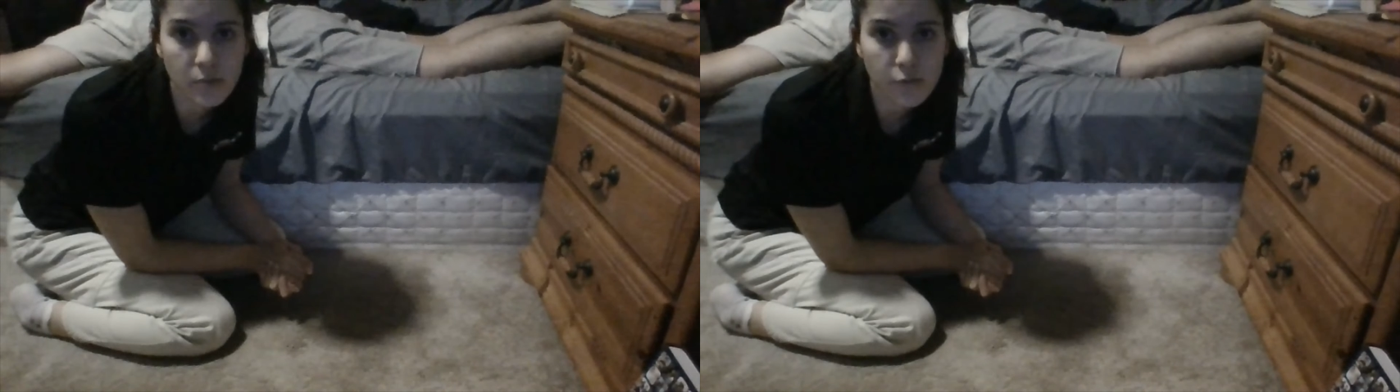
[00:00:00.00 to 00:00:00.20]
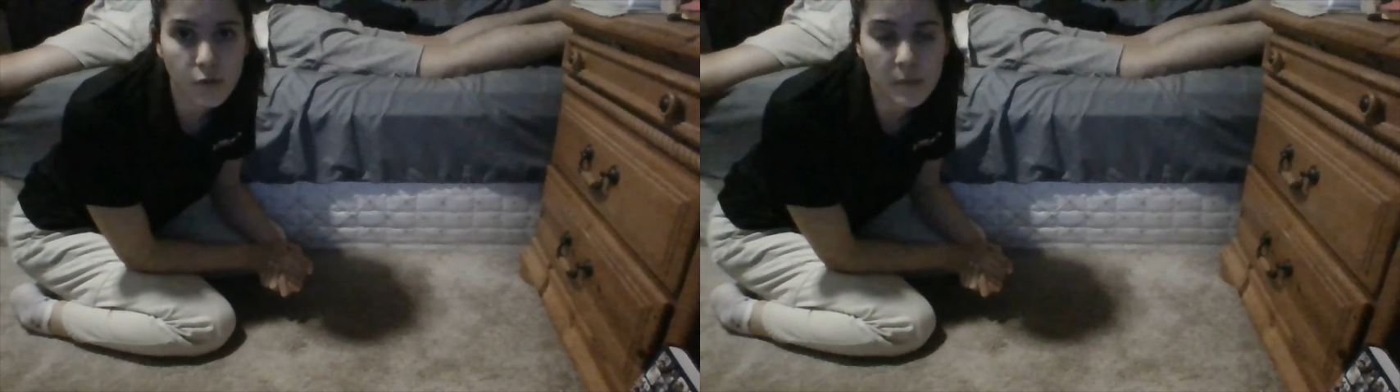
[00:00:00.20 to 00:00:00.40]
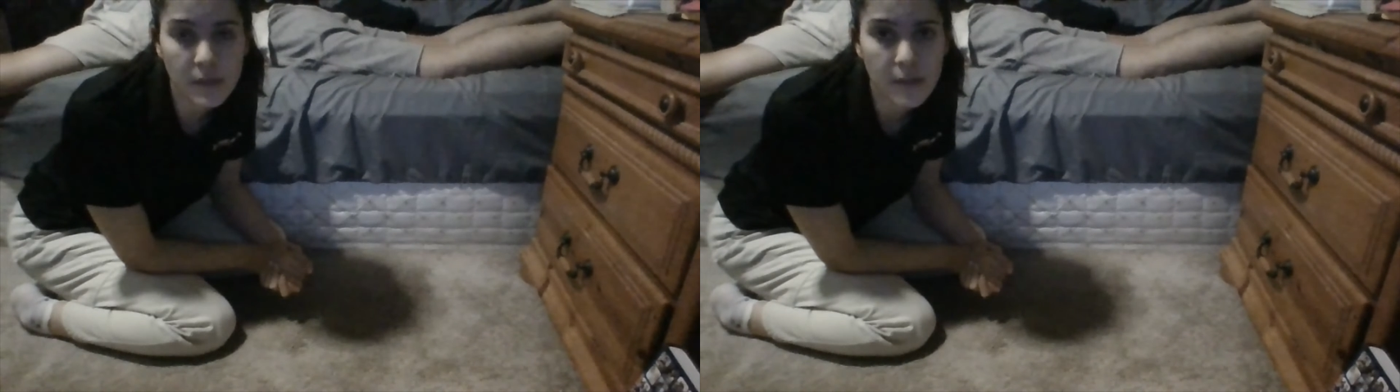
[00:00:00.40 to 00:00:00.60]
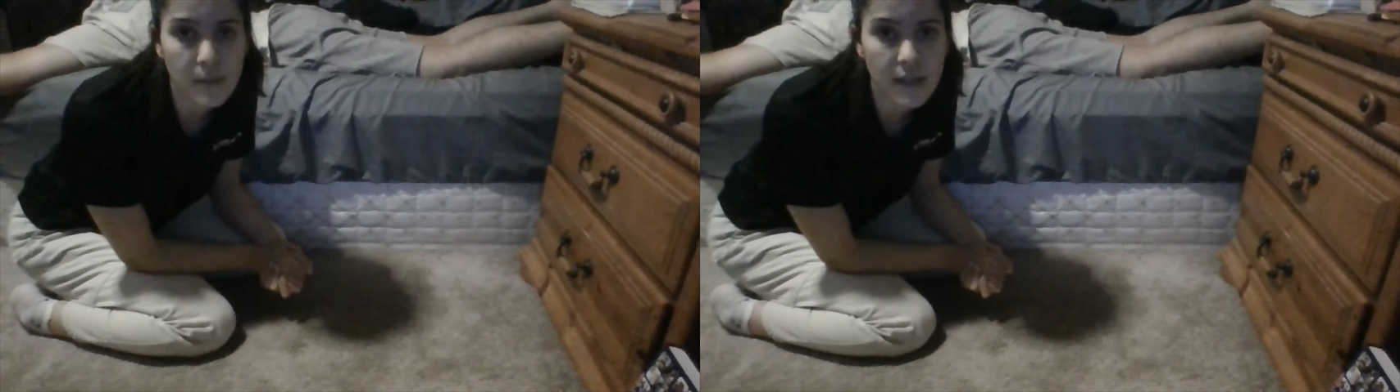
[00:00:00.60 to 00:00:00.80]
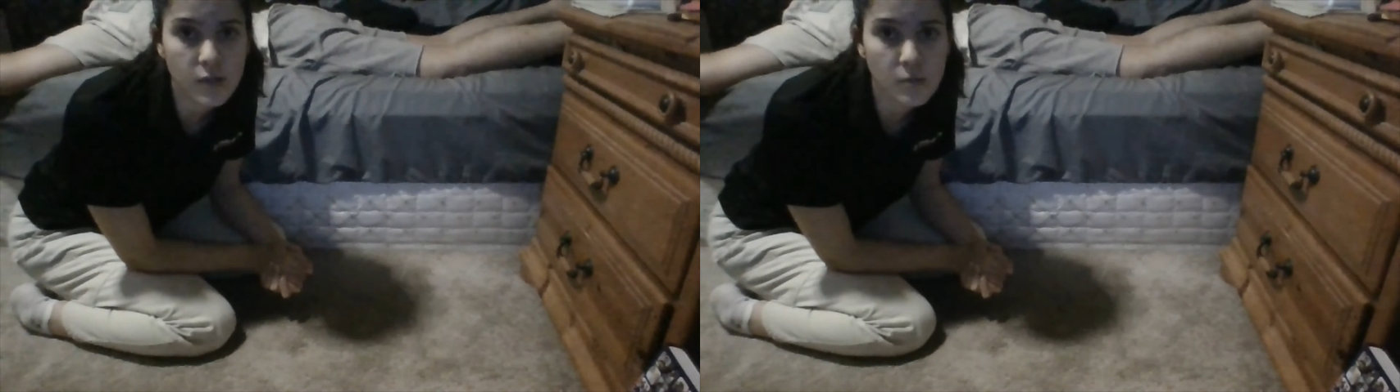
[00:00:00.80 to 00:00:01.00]
performing a
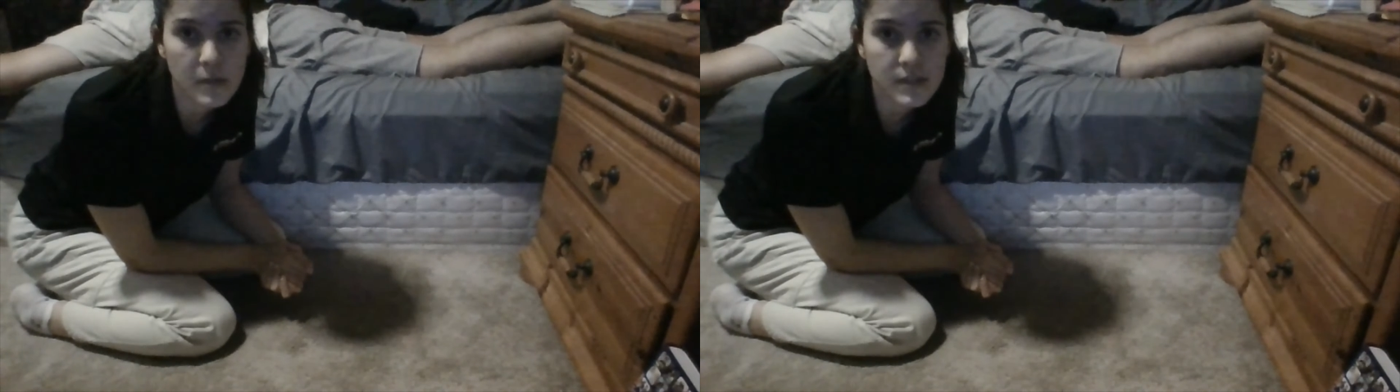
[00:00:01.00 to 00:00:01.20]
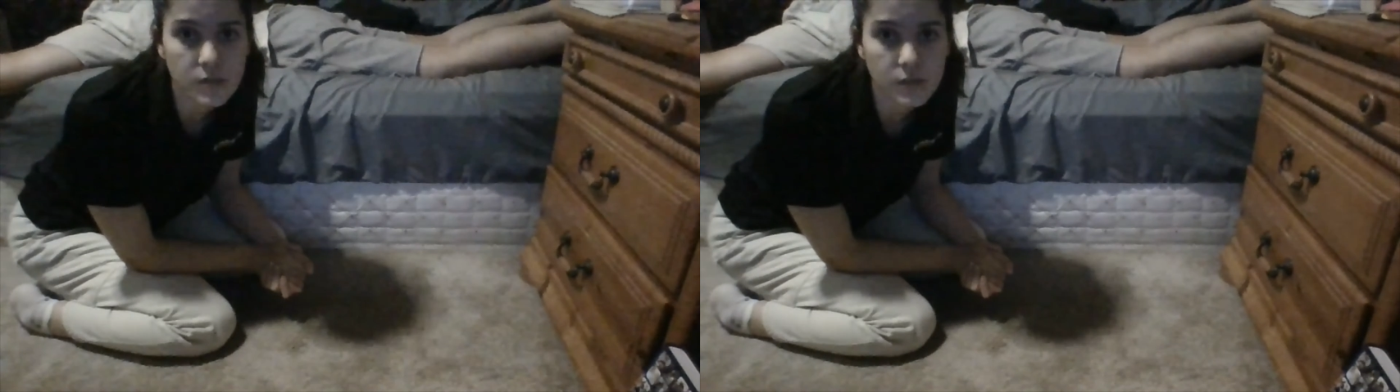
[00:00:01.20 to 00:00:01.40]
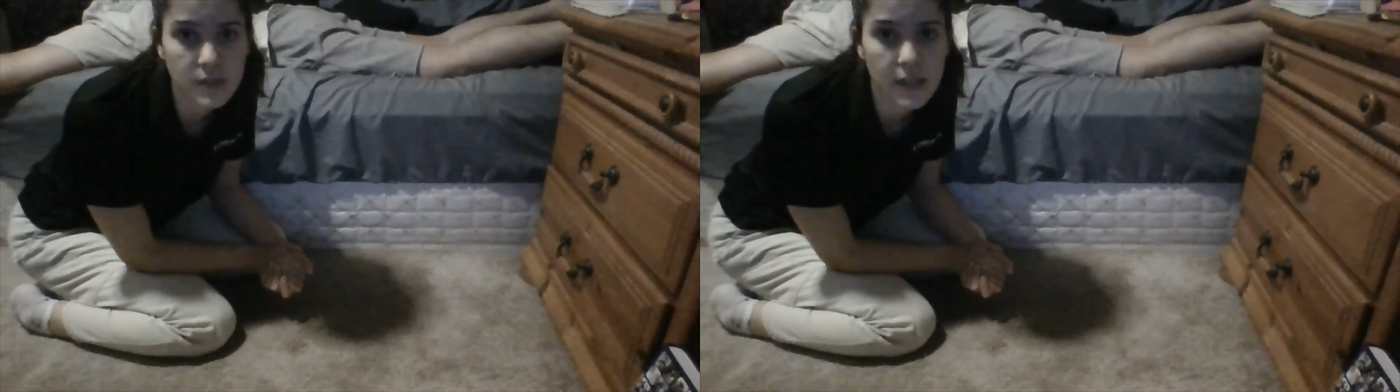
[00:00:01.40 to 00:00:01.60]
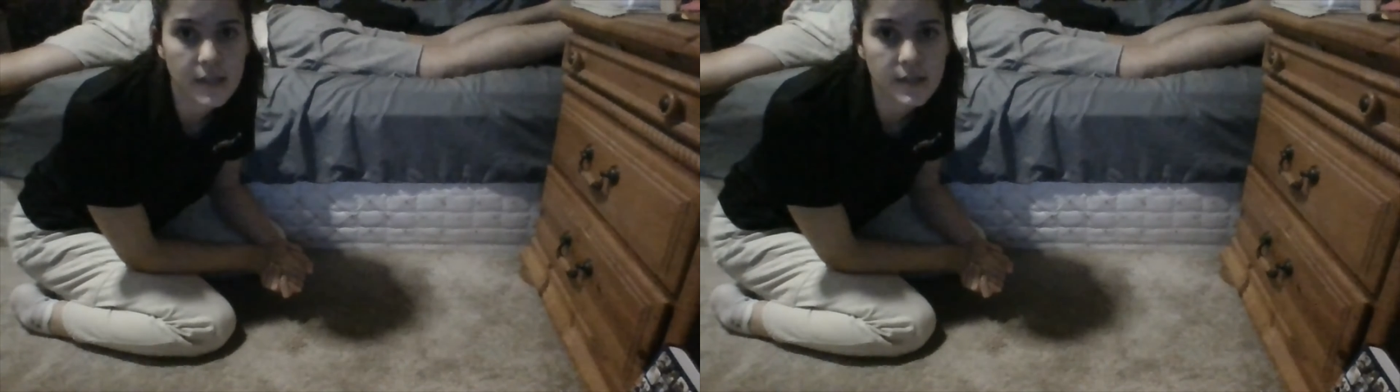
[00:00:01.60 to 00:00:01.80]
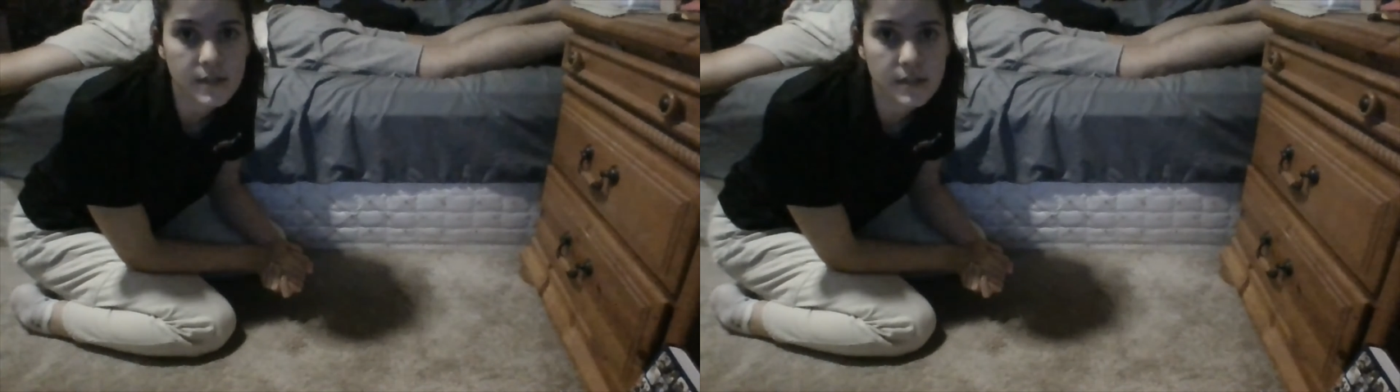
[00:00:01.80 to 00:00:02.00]
manual muscle
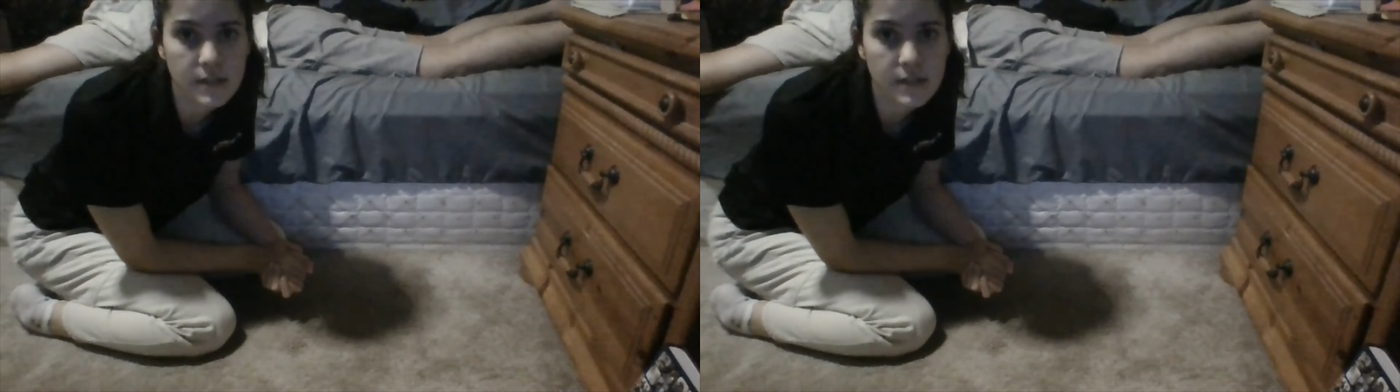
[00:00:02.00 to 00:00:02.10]
test